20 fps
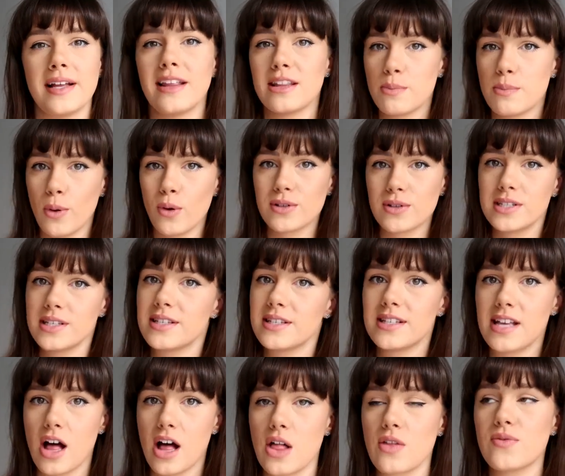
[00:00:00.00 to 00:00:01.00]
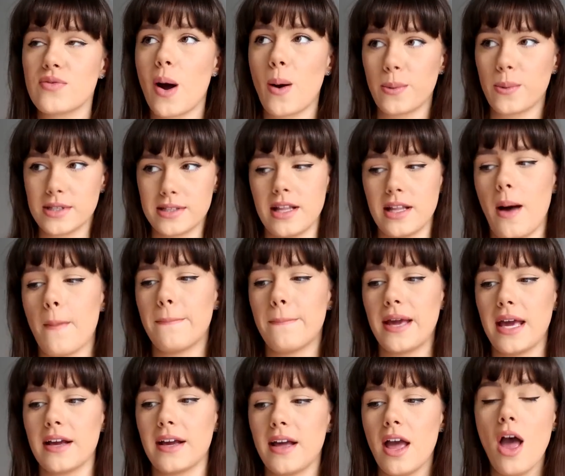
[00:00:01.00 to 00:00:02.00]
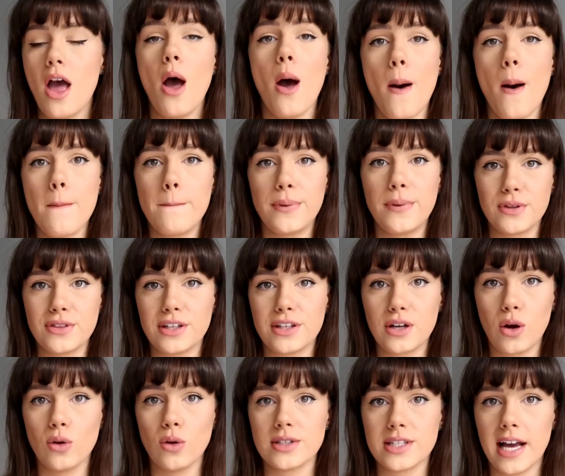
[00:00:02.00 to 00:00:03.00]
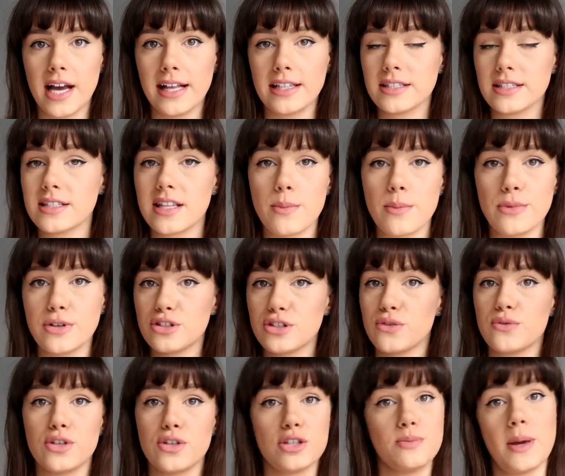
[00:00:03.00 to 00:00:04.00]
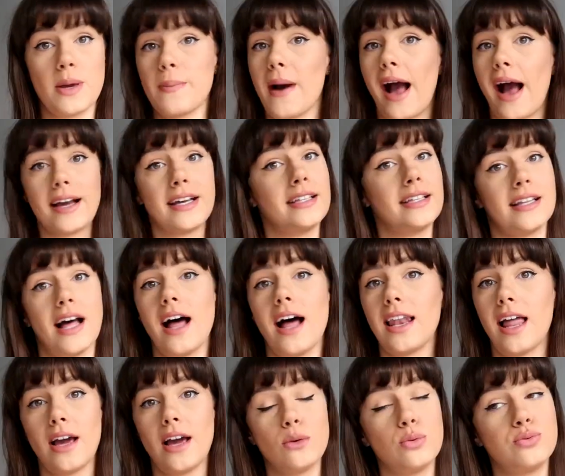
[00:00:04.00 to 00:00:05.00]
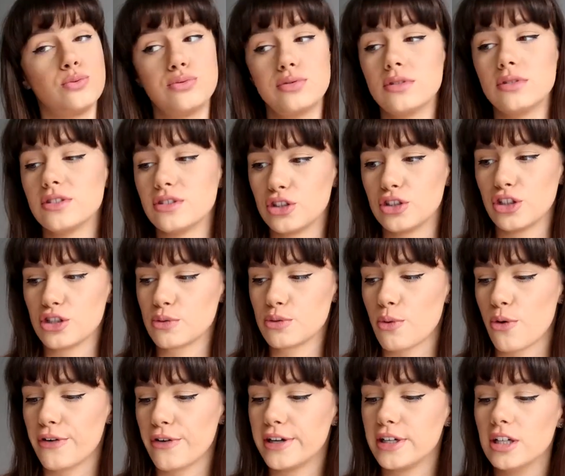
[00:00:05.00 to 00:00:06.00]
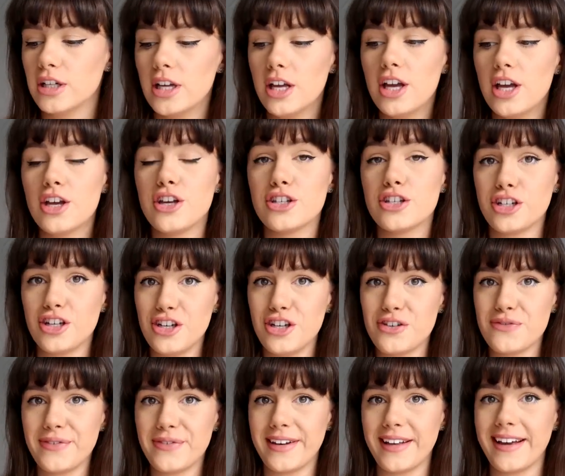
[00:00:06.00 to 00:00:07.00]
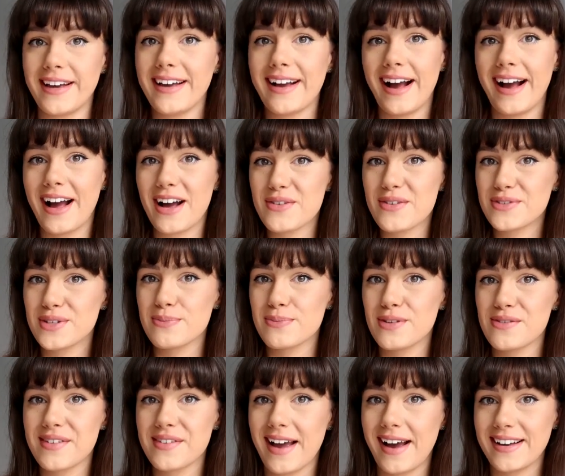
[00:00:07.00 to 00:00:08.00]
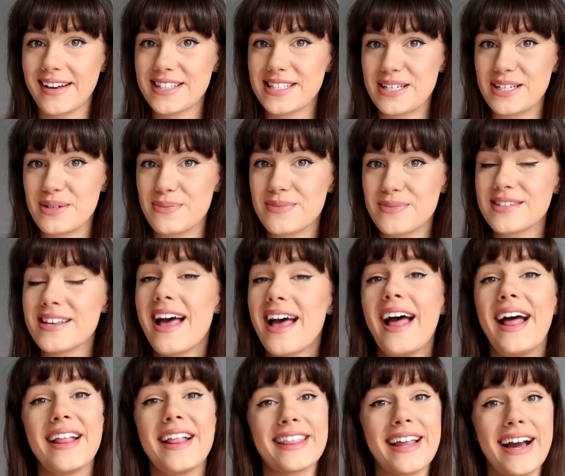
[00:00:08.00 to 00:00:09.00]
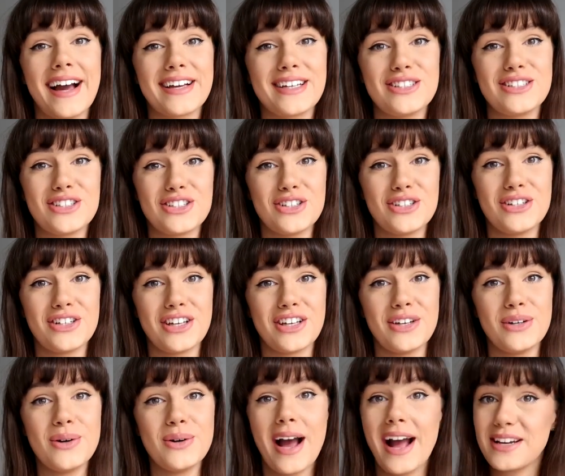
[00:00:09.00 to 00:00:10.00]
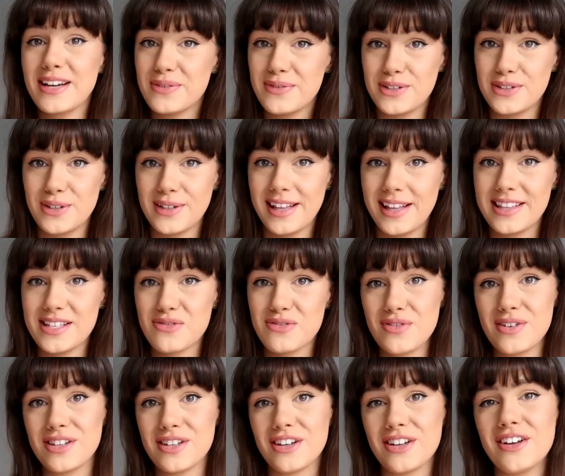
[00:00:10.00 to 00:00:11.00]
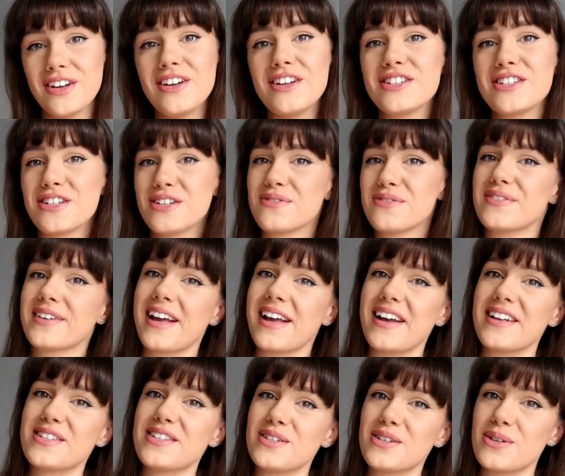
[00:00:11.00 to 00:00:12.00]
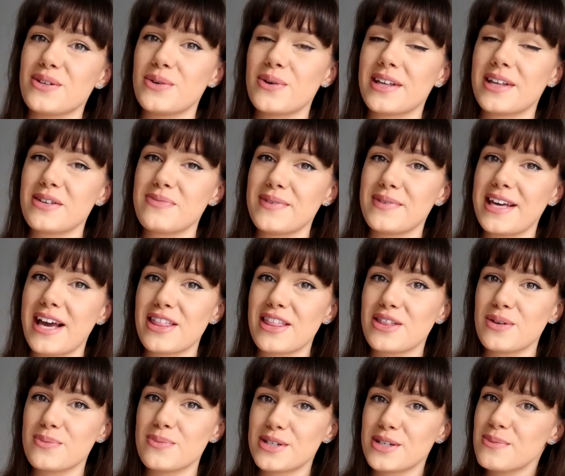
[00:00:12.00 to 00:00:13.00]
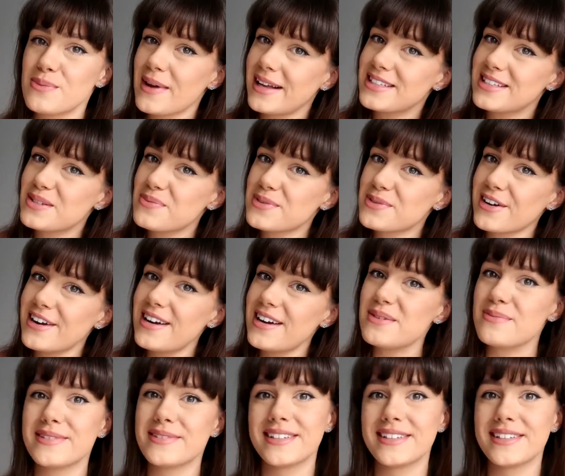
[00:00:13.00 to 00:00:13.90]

Like the box itself wasn't that big, but the contents, they must have just been packing that like no tomorrow. So hopefully I have some lovely items that I can show you, and if you do like this video, don't forget to give me a thumbs up and subscribe.